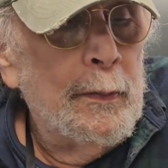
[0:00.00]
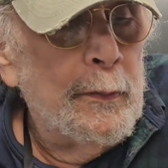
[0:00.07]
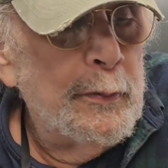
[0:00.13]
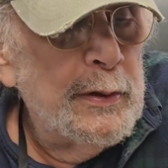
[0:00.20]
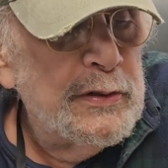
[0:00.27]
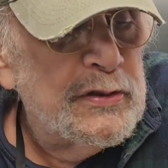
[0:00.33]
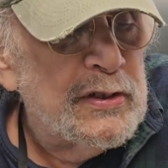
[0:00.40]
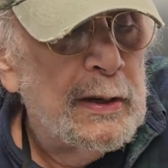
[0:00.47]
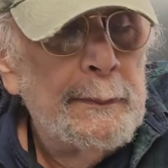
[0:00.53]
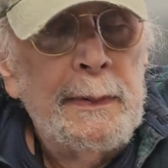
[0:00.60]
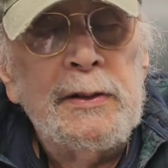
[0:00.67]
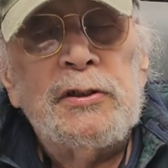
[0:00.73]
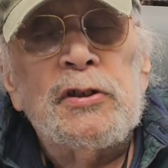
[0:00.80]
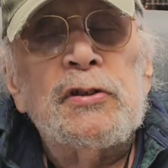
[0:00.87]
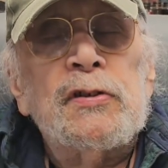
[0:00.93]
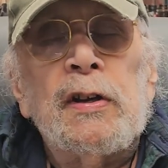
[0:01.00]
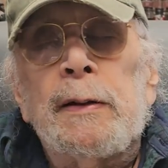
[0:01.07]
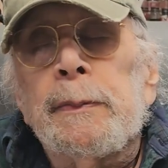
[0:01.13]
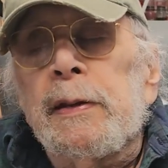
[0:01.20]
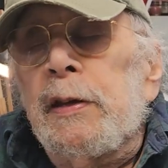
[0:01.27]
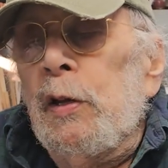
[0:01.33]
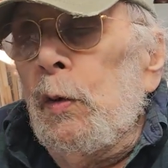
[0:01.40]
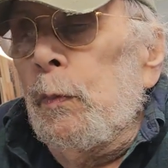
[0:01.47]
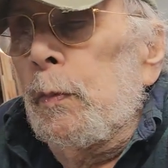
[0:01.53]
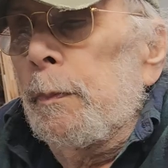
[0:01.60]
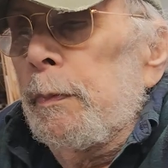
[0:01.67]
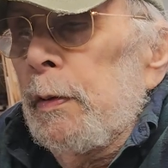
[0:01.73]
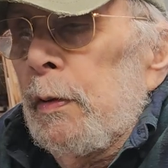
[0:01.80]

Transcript: One of the reasons I mentioned Tommy Gilbert,